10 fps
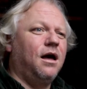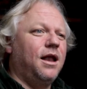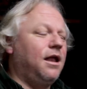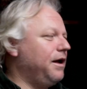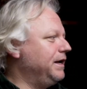I
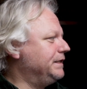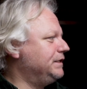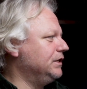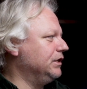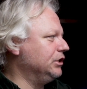like
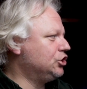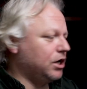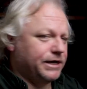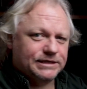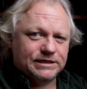to
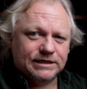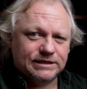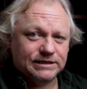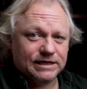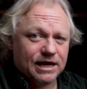try and stick
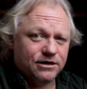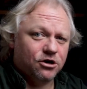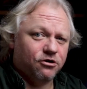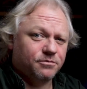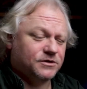to standard
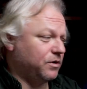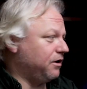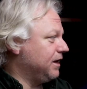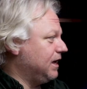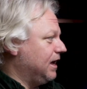crops where
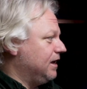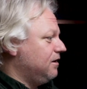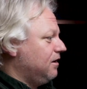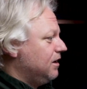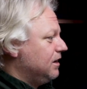I can,